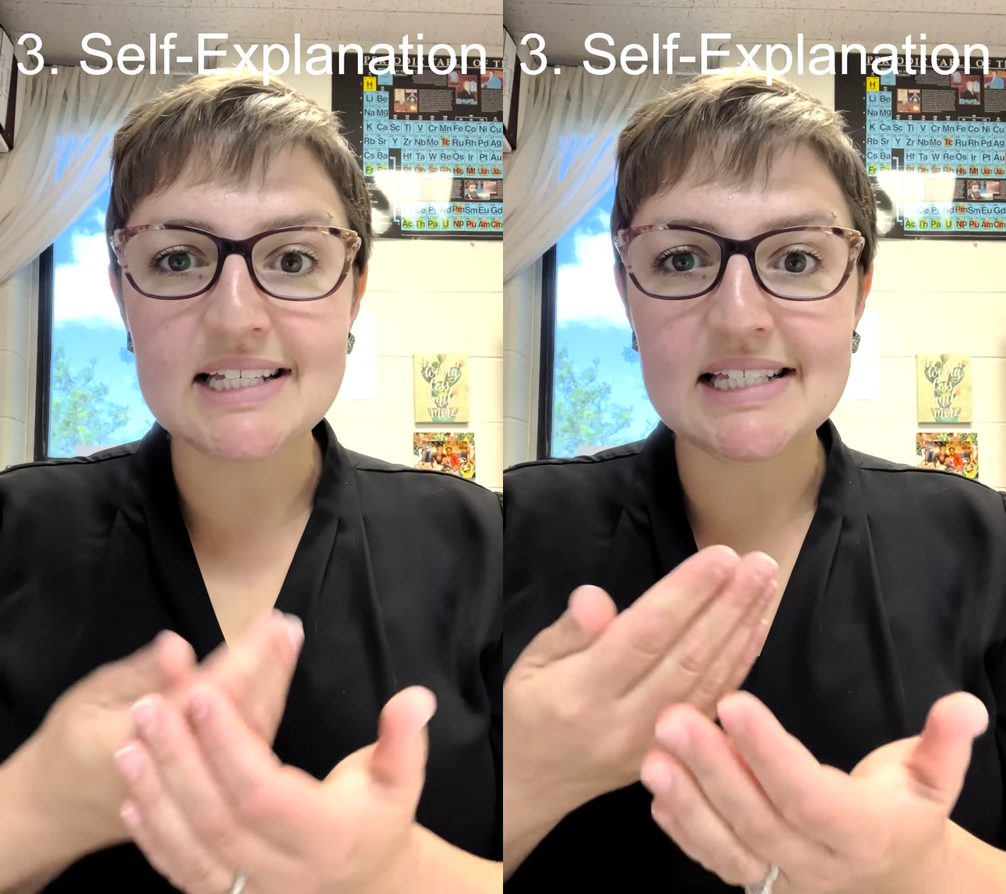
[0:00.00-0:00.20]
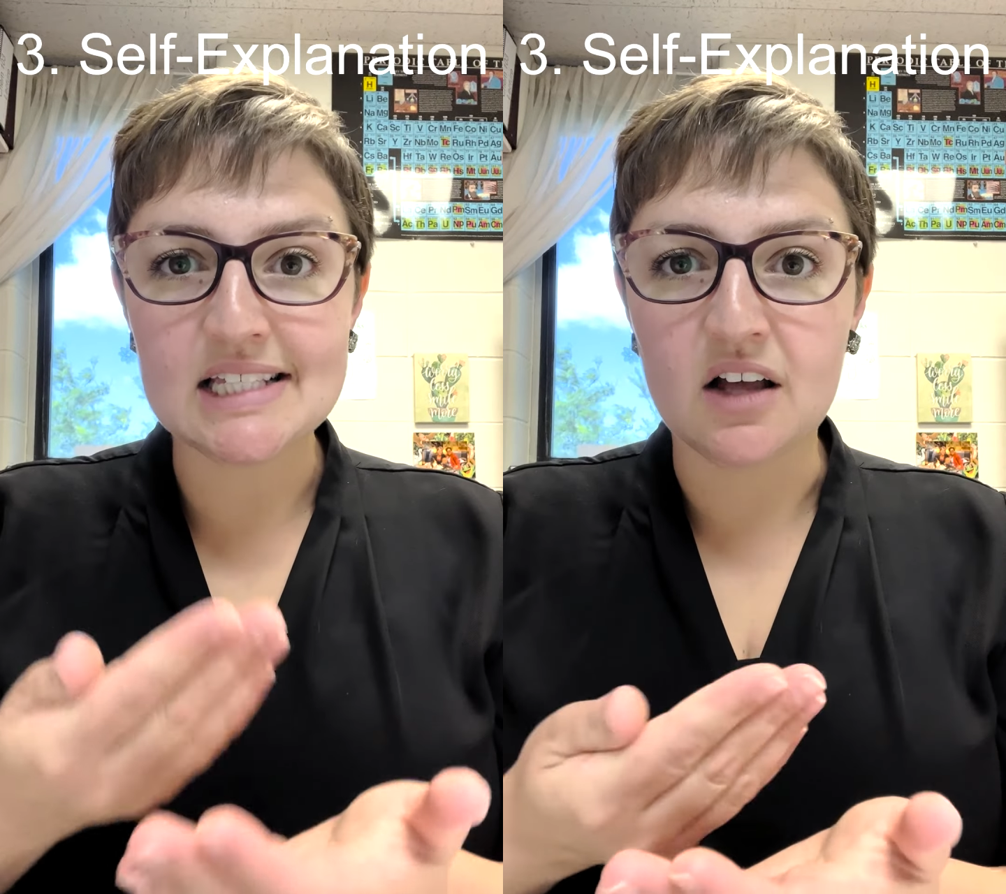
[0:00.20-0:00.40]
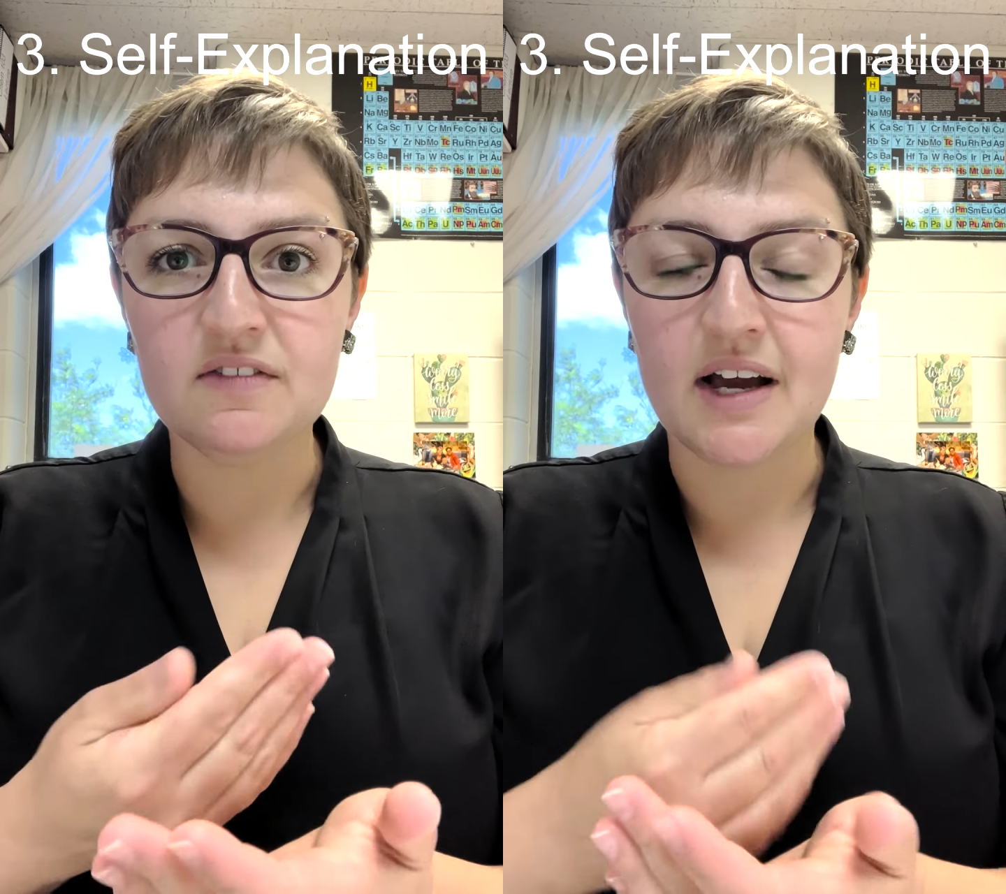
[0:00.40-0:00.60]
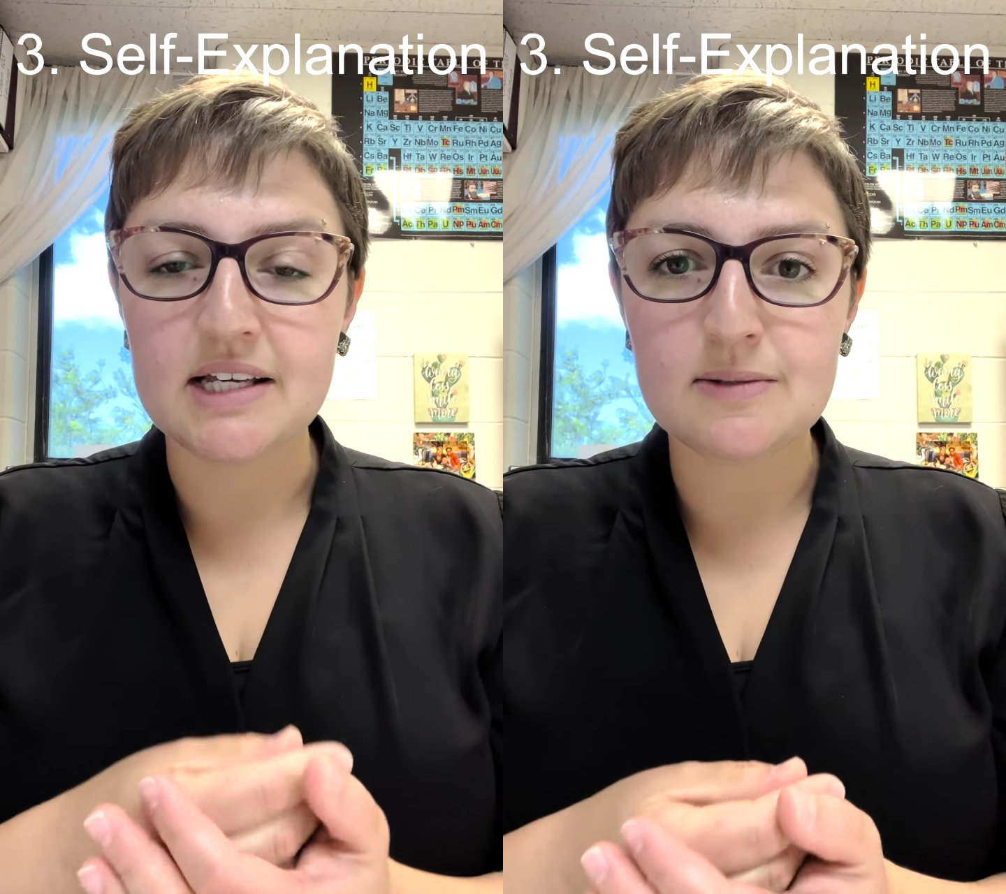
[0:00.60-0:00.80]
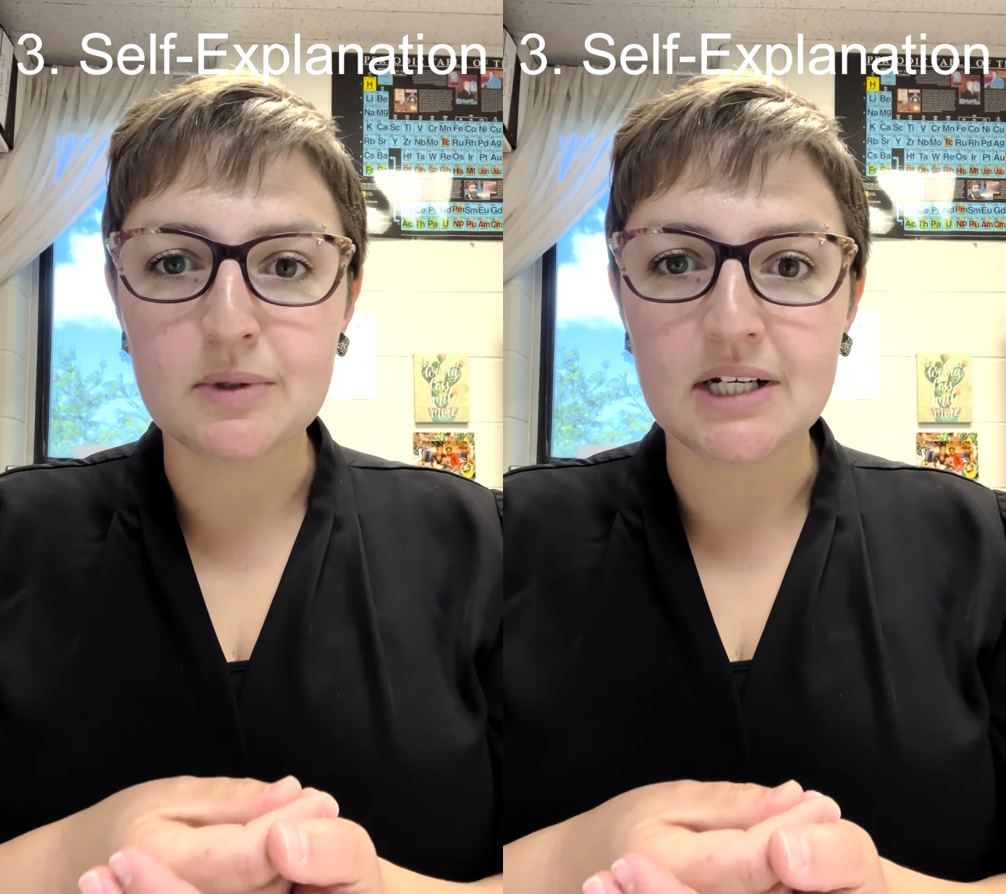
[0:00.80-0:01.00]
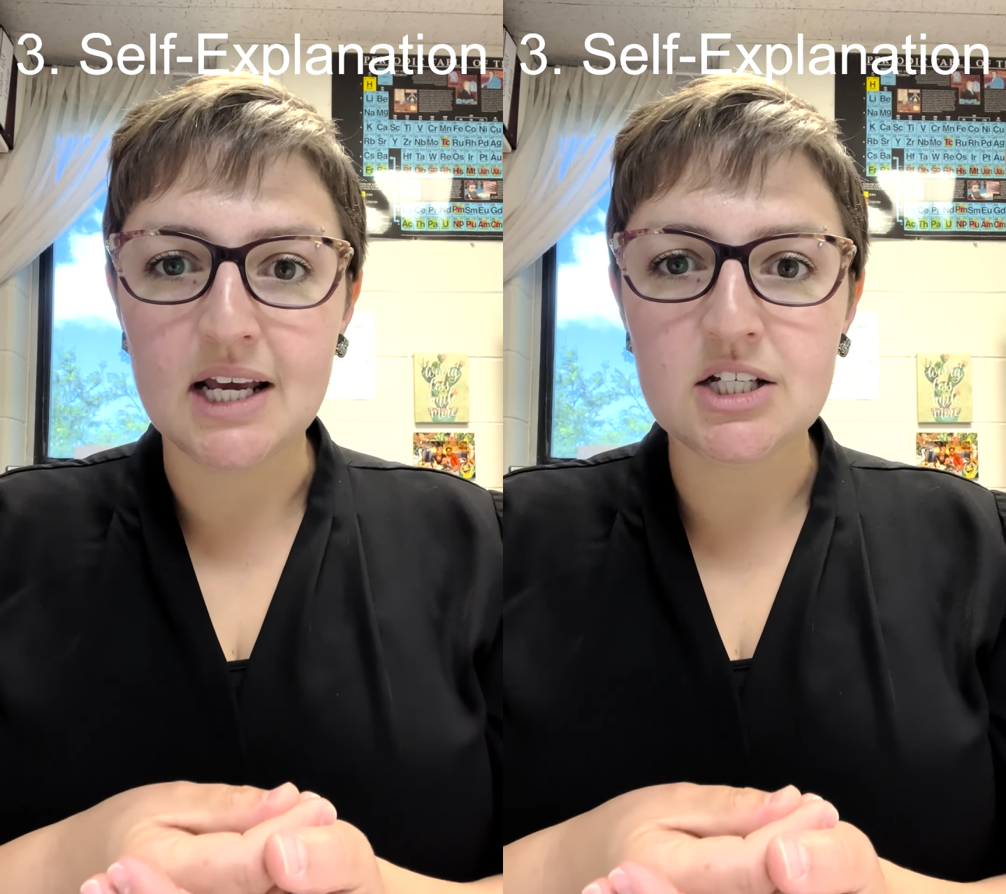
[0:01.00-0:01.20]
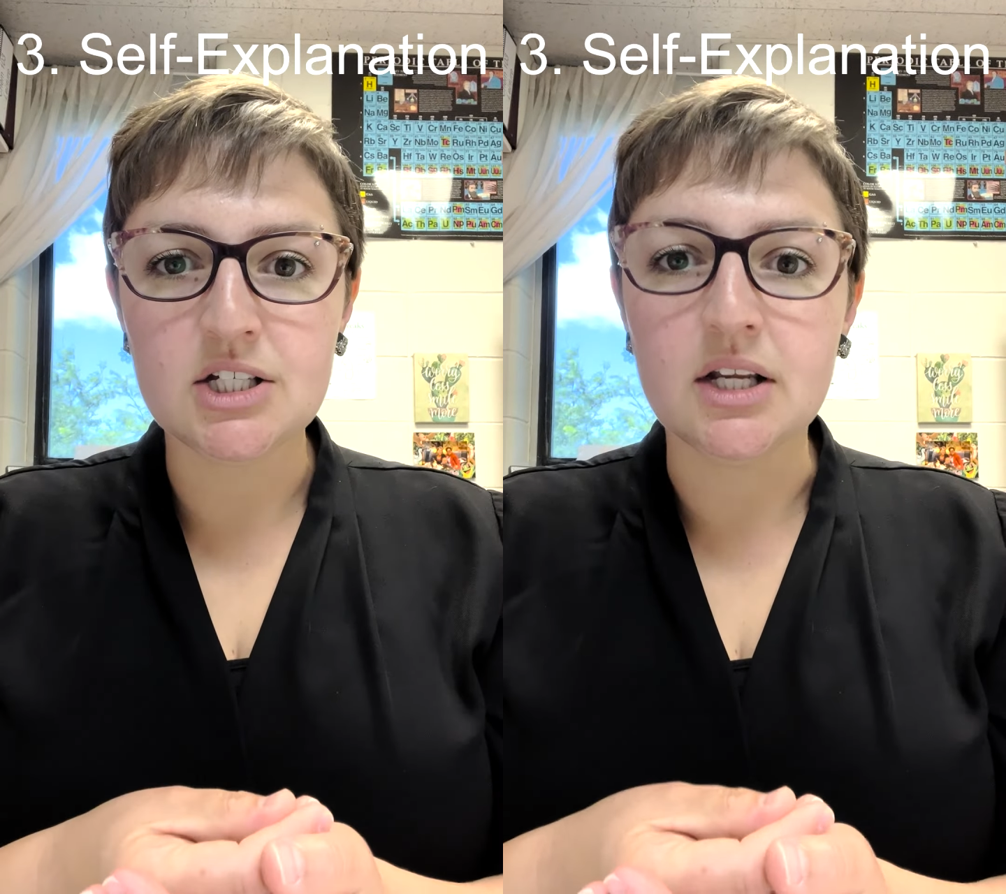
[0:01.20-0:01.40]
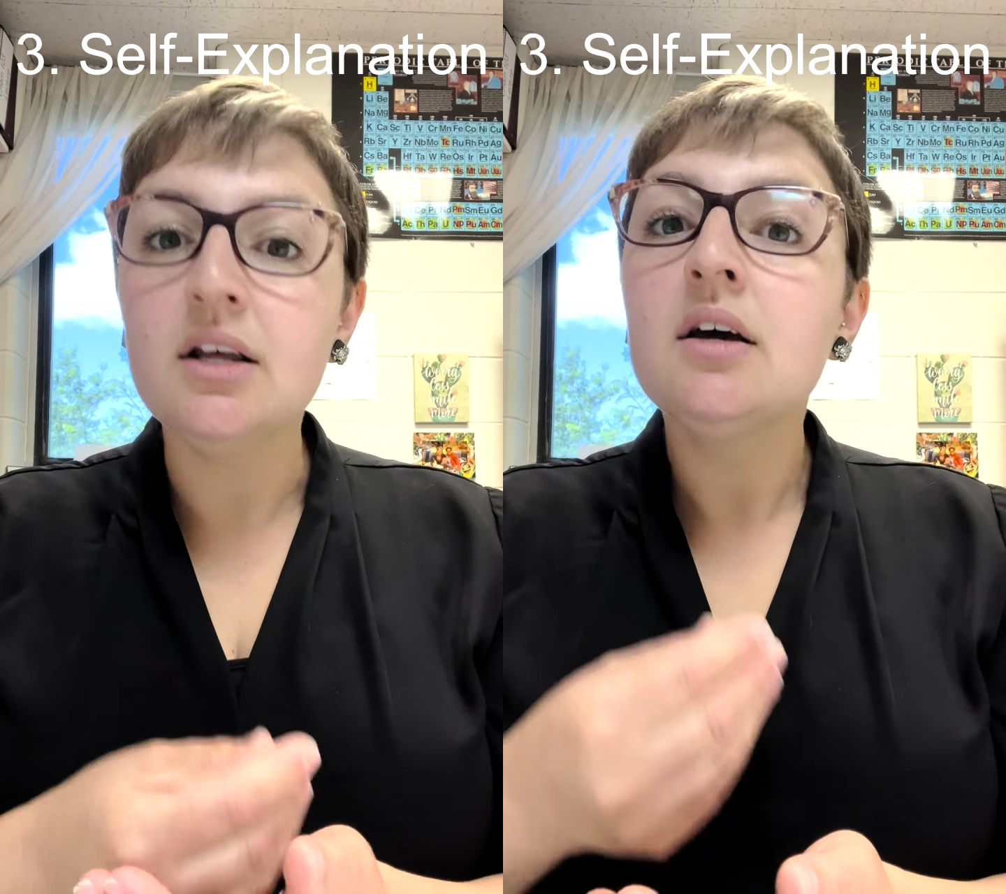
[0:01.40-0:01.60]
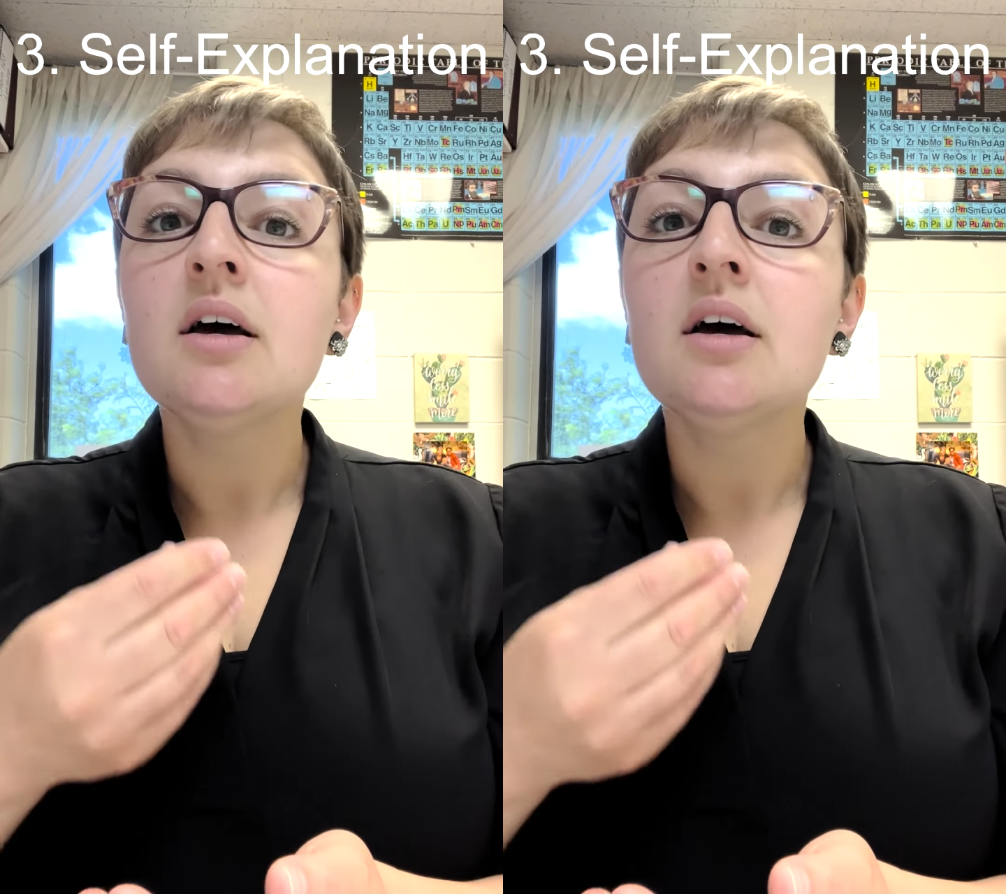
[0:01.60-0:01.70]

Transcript: self-explanation.